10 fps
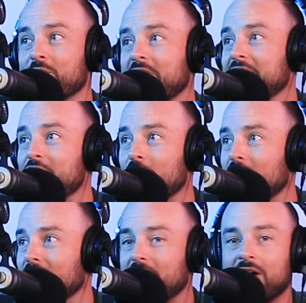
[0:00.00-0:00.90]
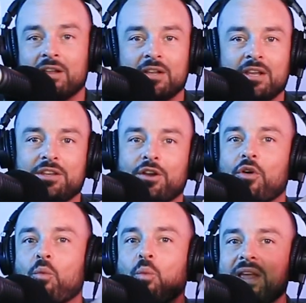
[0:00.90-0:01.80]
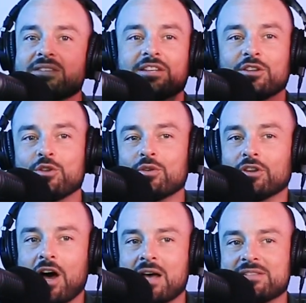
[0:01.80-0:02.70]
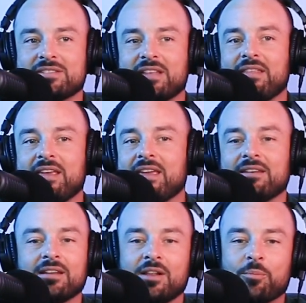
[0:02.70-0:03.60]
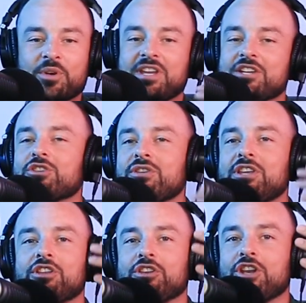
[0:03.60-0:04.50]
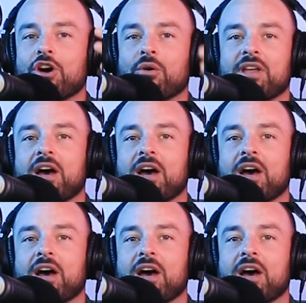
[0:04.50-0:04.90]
and I know all the, you know, the wins and losses that they can potentially, you know,